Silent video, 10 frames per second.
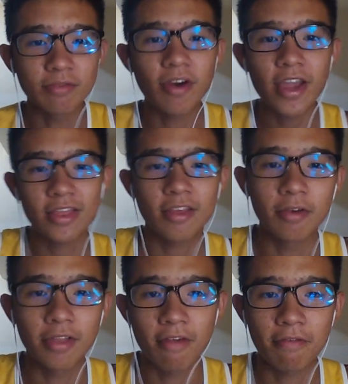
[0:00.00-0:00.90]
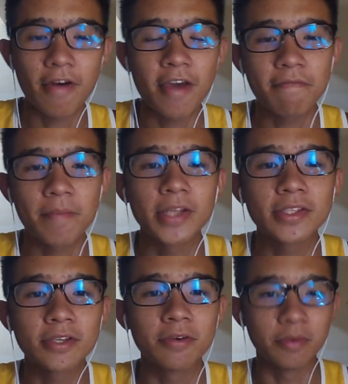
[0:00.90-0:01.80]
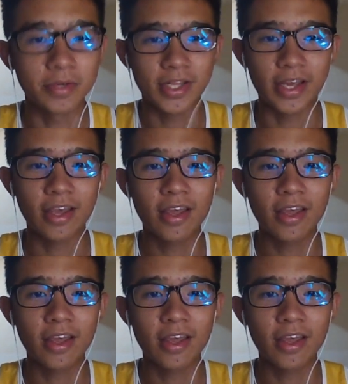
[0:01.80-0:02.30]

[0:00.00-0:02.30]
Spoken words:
Right there were another 5 beds. So it was like